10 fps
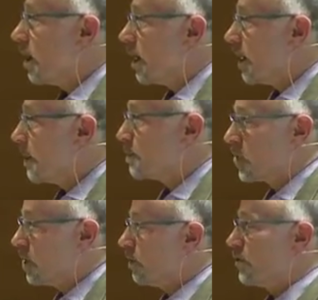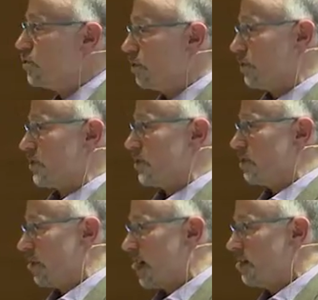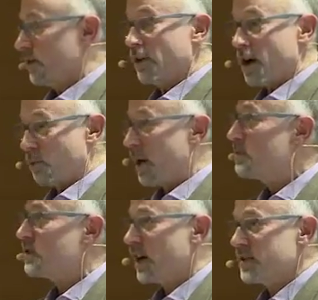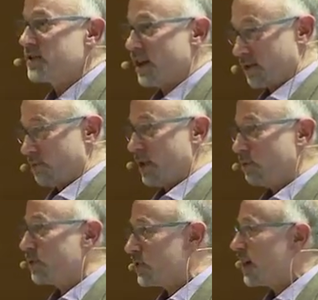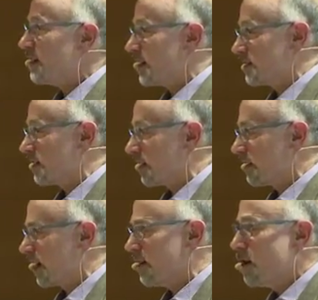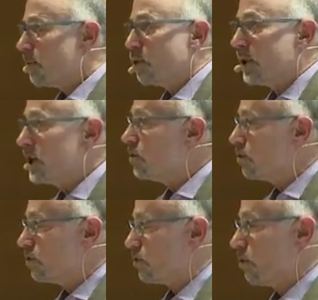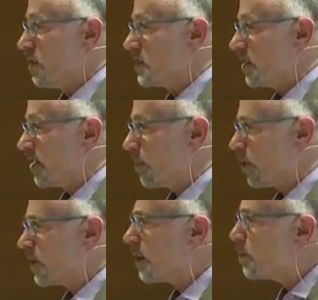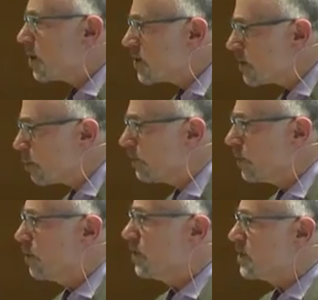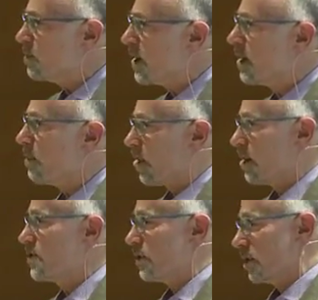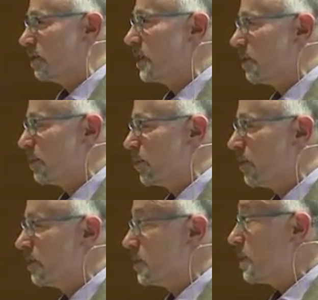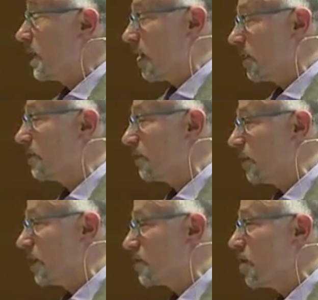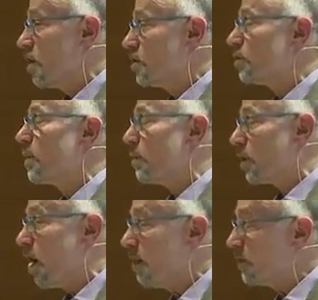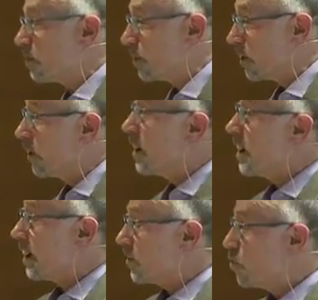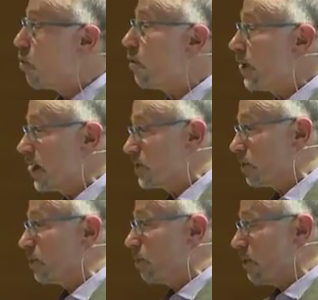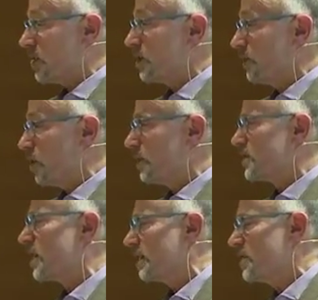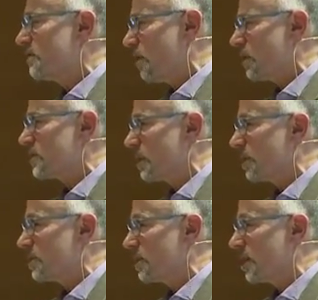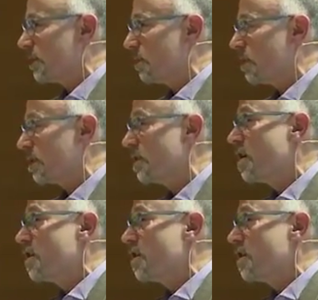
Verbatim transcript: um, kill the Jews, right? There are websites that, that will say things like that. But we didn't do stories on them all the time because they were viewed as being marginal. They were viewed as being on the fringe. So we were comfortable ignoring certain points of view and saying, let's focus on what's really important.